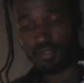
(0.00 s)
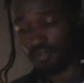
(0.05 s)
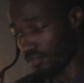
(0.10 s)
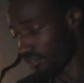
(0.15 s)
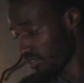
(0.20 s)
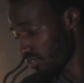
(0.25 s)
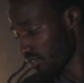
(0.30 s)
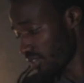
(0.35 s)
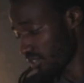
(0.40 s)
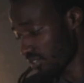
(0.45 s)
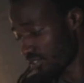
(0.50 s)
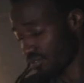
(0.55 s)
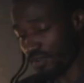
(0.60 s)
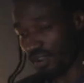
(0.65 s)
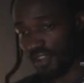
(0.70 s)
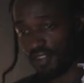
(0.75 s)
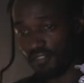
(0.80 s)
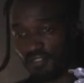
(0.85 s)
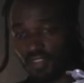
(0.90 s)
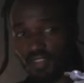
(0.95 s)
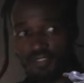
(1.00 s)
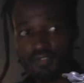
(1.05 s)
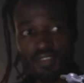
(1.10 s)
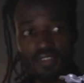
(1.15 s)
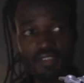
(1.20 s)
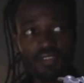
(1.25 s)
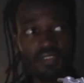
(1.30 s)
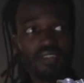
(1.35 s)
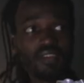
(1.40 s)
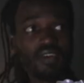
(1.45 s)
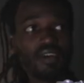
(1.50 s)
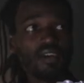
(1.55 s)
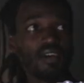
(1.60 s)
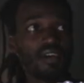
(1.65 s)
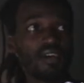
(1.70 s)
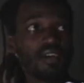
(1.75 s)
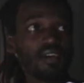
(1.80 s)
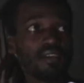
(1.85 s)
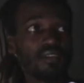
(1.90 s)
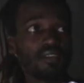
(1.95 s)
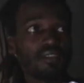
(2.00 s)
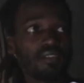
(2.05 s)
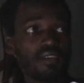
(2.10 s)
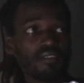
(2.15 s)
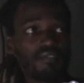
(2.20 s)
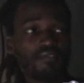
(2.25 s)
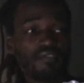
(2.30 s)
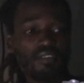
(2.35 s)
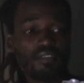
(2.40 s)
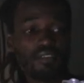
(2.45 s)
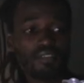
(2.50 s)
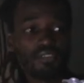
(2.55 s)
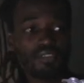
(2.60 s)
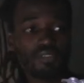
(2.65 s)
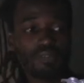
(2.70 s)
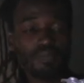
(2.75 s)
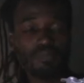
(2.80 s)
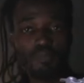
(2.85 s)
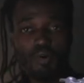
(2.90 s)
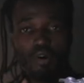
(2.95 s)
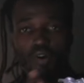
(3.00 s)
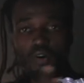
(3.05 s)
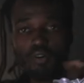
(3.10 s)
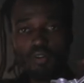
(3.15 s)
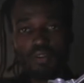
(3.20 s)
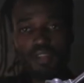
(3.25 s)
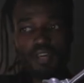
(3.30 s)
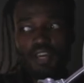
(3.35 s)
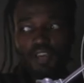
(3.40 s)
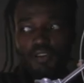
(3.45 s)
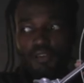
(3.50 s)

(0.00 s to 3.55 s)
So the reason as to why I've given it a very small